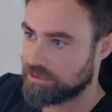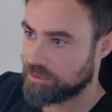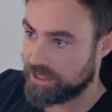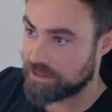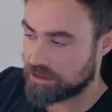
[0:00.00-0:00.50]

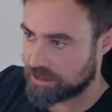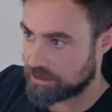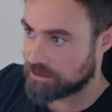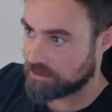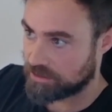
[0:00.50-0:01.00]
to being
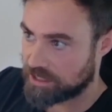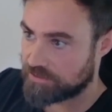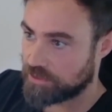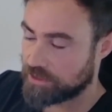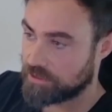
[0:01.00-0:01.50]

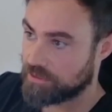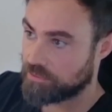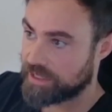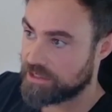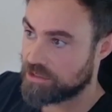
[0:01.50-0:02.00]
successful in a
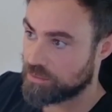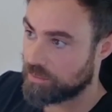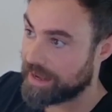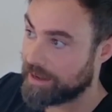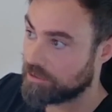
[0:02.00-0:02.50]

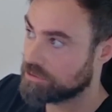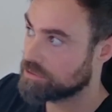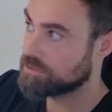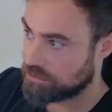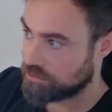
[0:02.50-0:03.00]

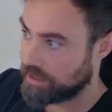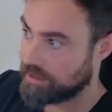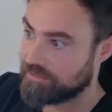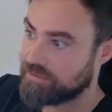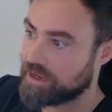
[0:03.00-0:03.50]
range-bound
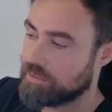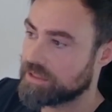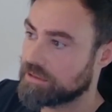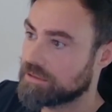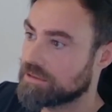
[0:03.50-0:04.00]
trading
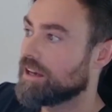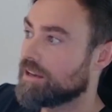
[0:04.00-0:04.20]
environment.